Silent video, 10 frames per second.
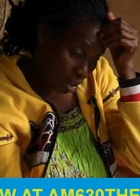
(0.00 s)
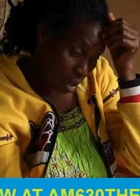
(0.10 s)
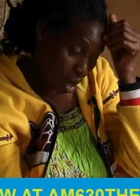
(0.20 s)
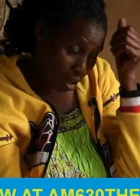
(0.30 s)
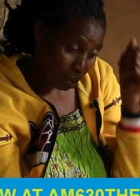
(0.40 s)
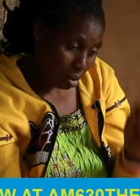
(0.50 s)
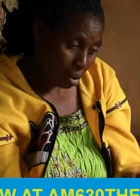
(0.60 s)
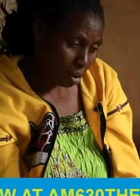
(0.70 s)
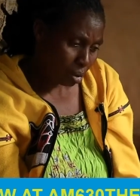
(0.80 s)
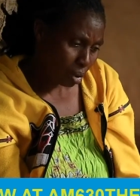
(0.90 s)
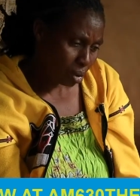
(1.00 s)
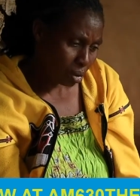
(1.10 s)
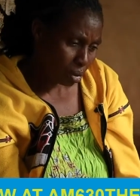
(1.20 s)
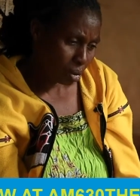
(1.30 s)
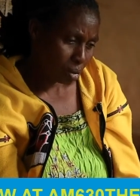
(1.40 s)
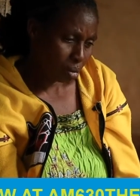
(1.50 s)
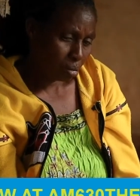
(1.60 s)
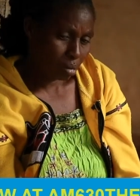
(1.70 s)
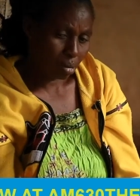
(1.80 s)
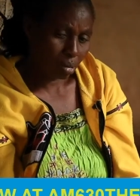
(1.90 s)
My daughter Jedzia
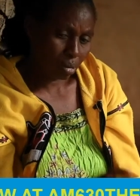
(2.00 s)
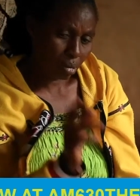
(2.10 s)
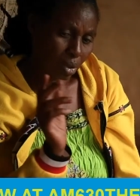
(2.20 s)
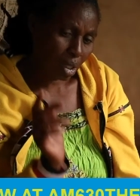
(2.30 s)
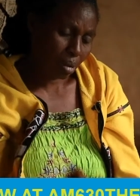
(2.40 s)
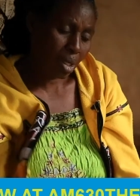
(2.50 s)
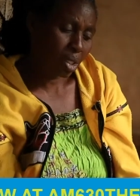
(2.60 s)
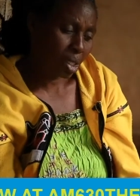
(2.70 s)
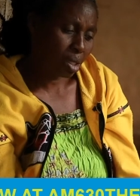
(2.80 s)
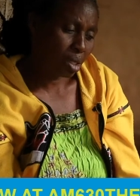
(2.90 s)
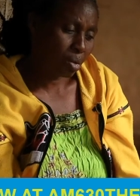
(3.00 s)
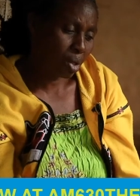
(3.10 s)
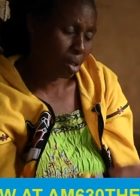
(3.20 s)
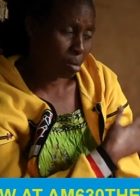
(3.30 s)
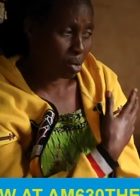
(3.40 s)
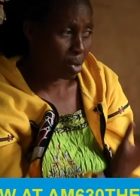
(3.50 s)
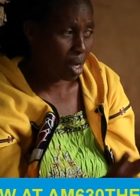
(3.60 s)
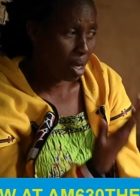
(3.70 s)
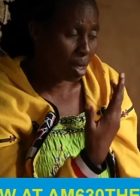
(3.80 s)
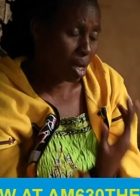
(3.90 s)
had to drop out of high school when we
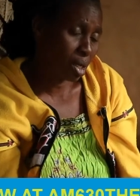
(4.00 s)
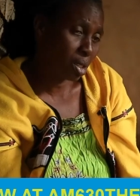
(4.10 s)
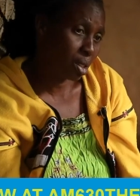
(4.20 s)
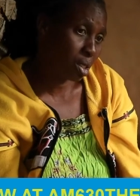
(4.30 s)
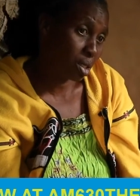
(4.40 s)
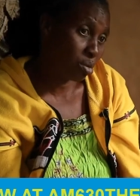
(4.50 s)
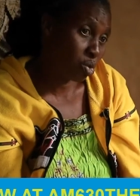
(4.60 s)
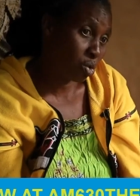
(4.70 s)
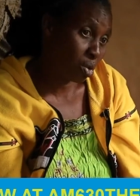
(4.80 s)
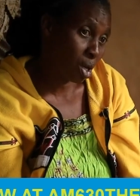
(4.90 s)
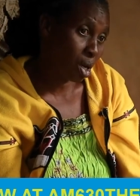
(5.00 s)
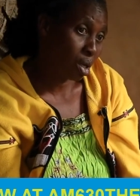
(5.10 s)
discovered she was pregnant with Brett.